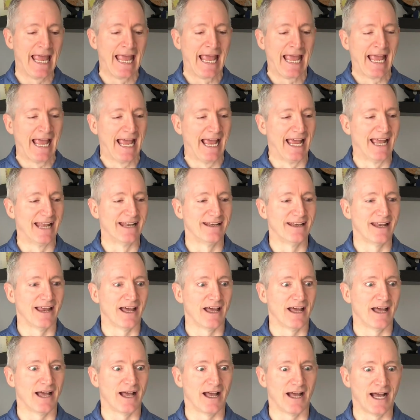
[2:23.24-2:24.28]
And
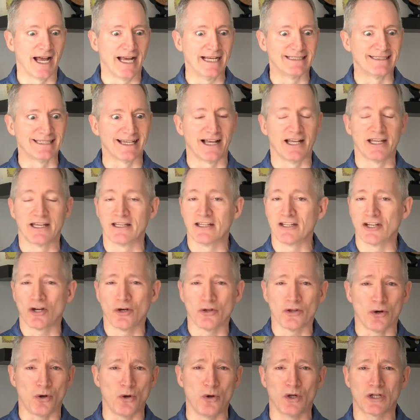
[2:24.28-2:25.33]
I tell you, the
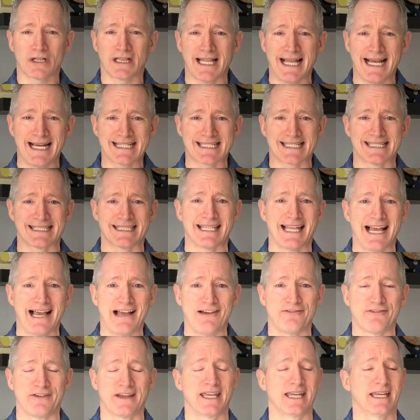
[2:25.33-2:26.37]
whole class is
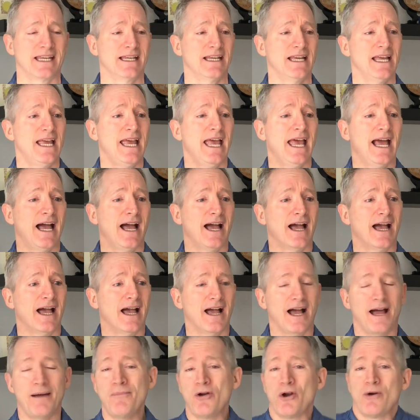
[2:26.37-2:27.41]
laughing.
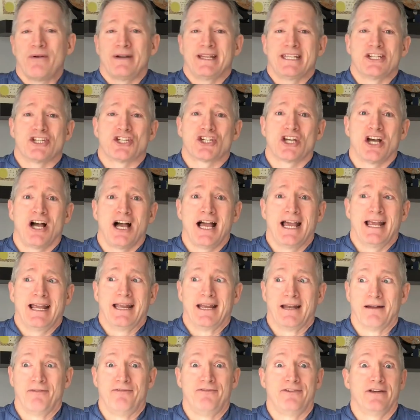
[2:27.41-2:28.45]
I'm already shy,
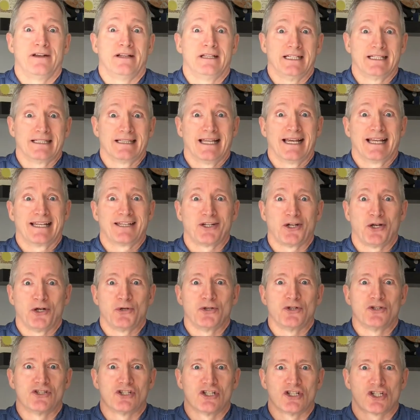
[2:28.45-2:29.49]
and I'm feeling like, you
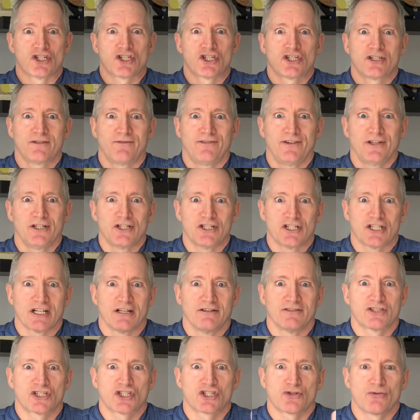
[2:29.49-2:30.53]
feel
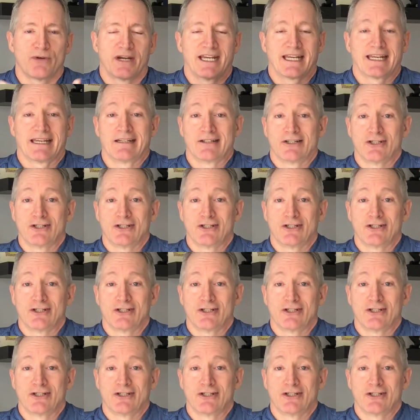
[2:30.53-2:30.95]
yourself shrinking.